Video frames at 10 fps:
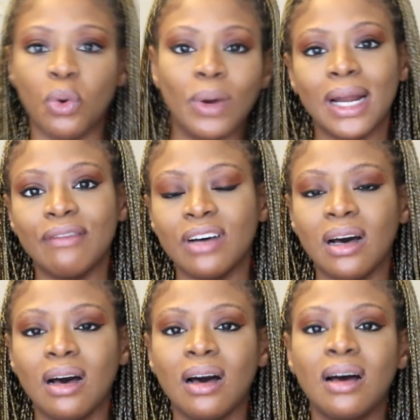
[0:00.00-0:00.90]
or
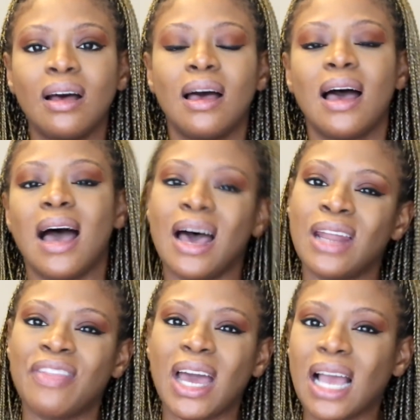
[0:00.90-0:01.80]
whatever
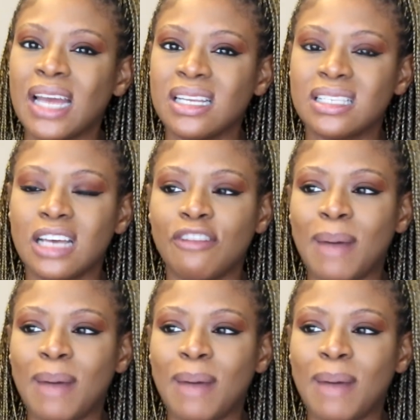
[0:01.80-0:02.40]
and that kind of stuff.